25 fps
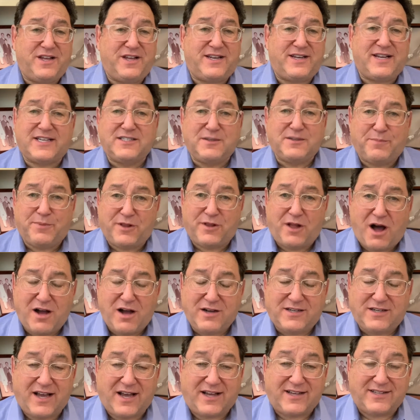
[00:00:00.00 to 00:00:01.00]
that doesn't belong
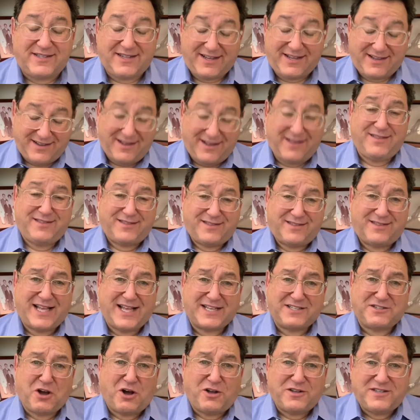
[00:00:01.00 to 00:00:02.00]
to us.
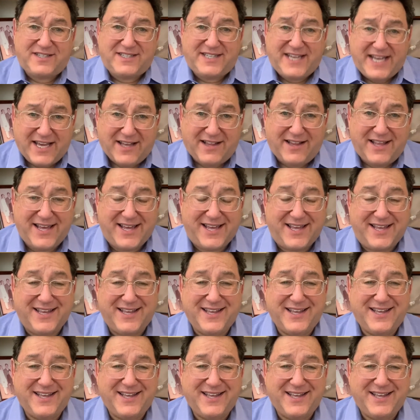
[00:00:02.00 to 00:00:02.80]
That's called stealing.